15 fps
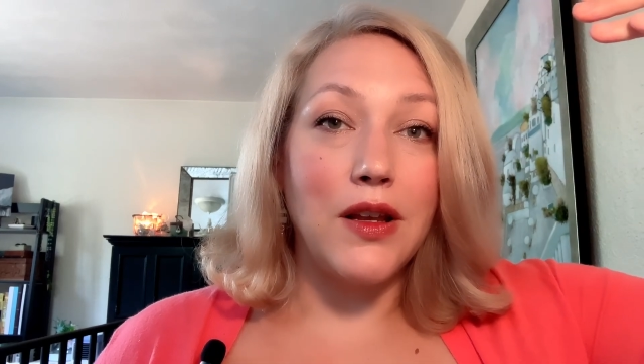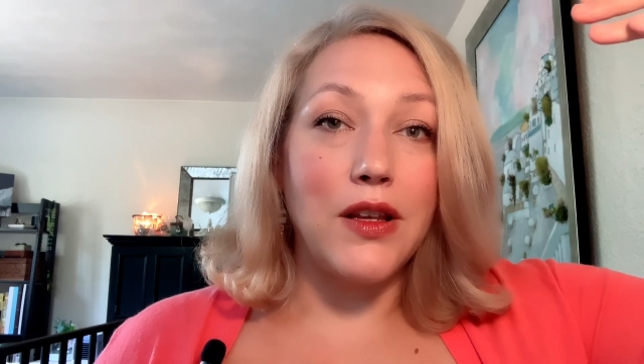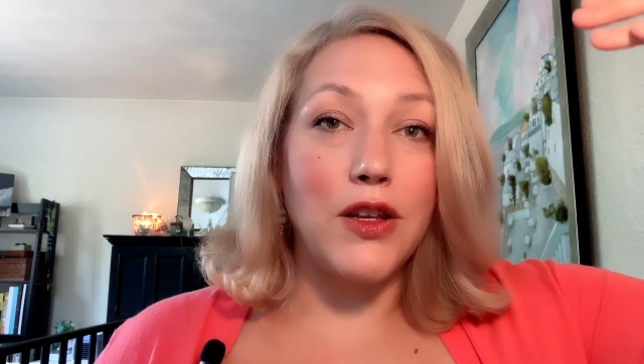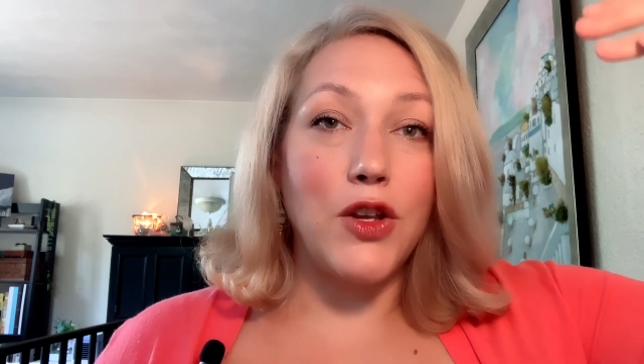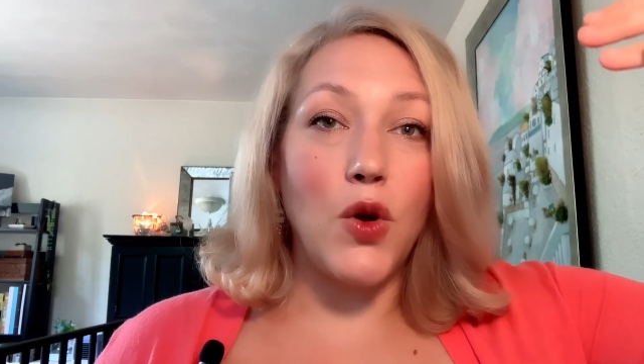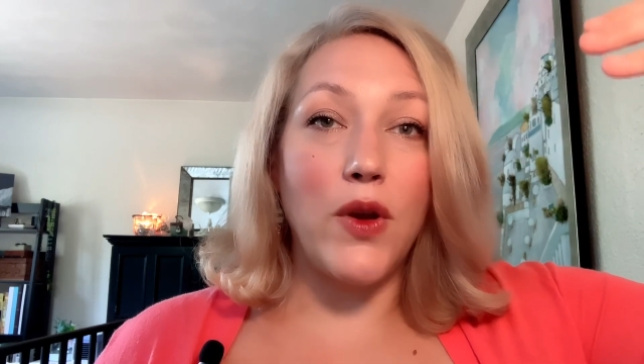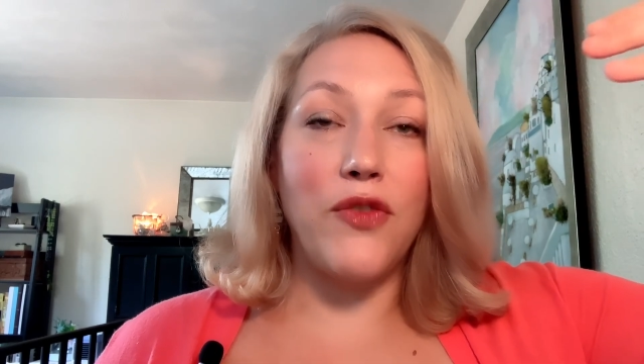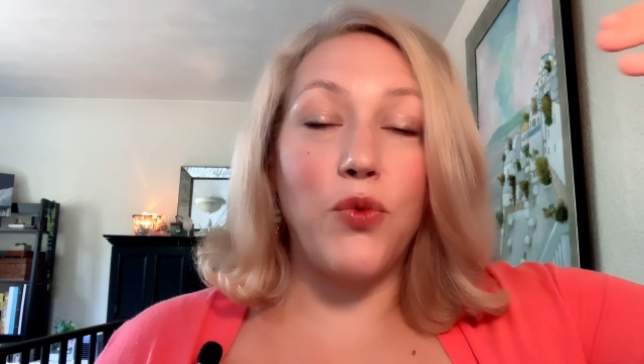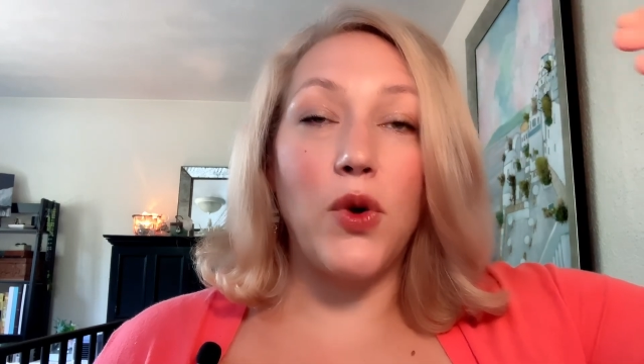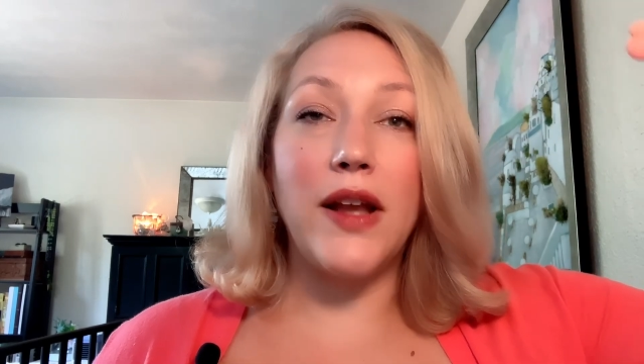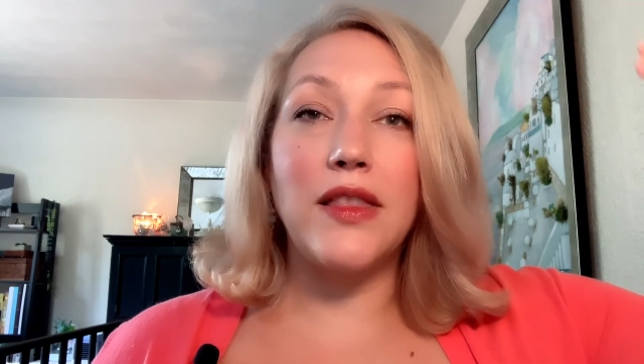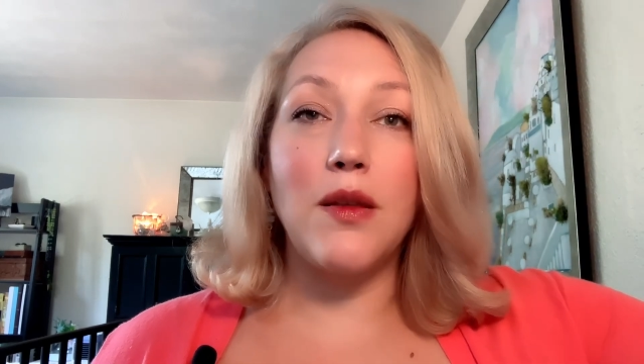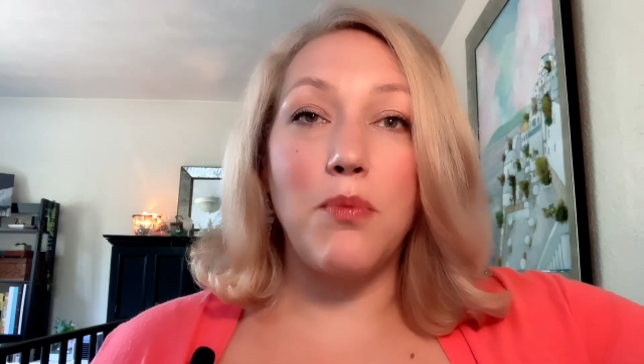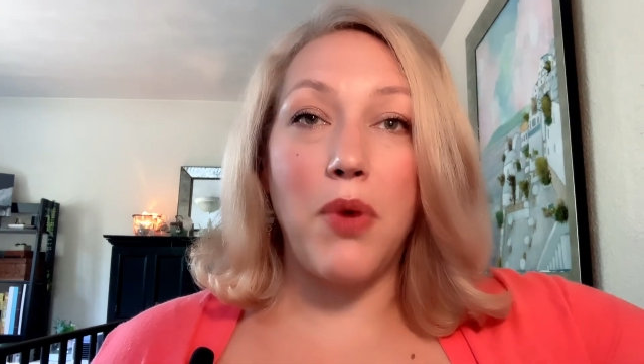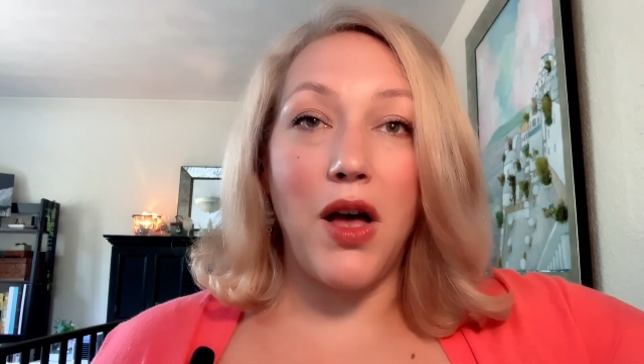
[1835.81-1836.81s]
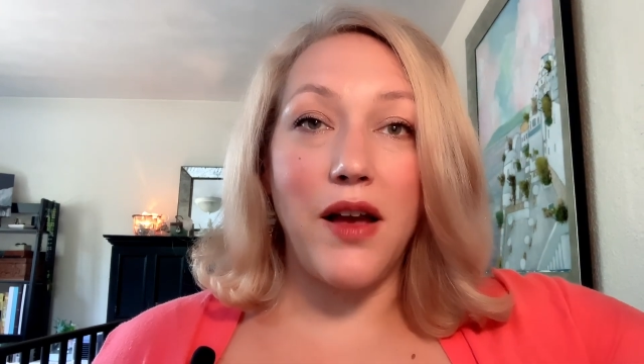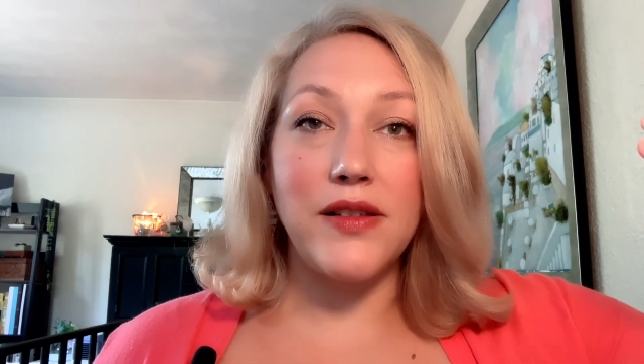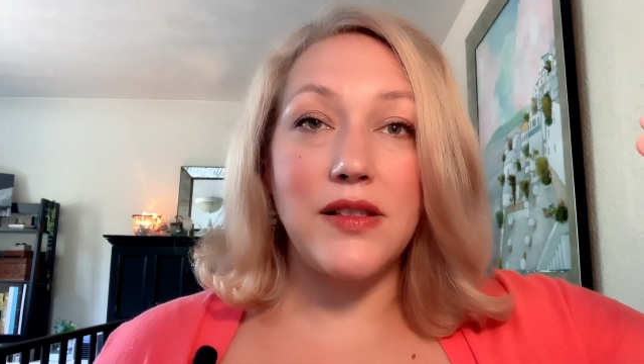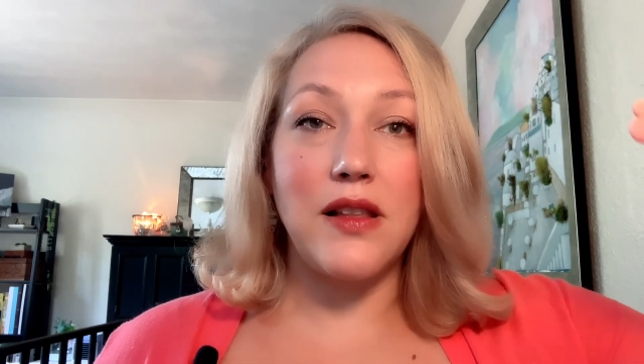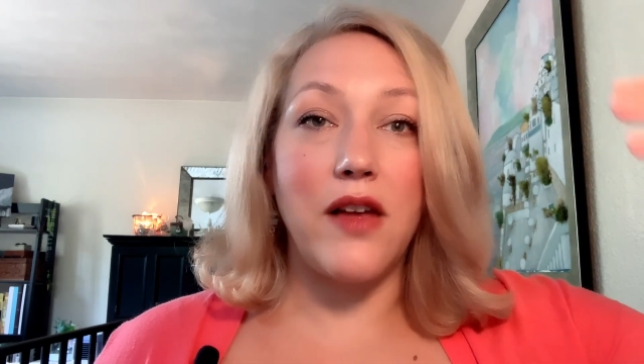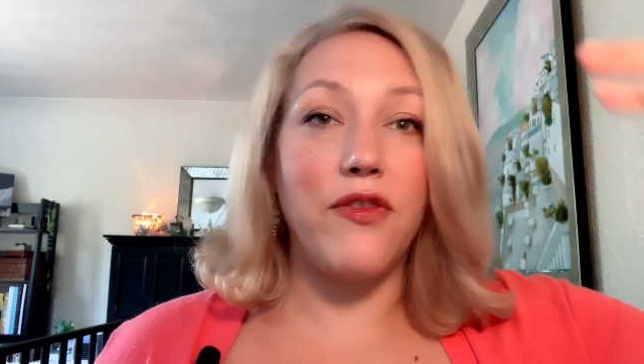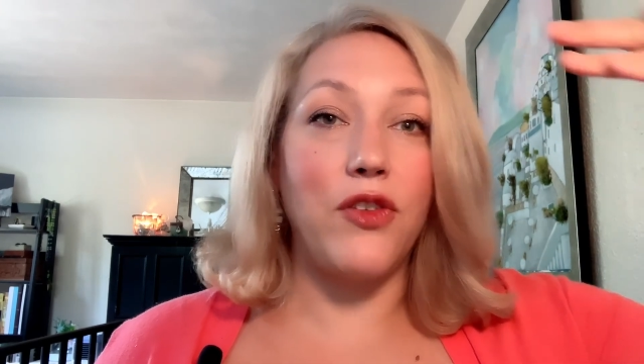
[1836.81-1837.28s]
you know, if we're at the
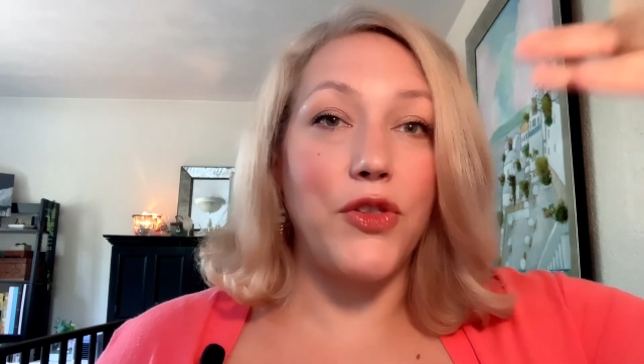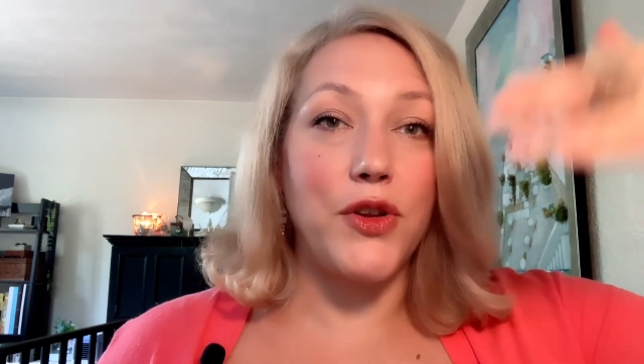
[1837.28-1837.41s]
boss level,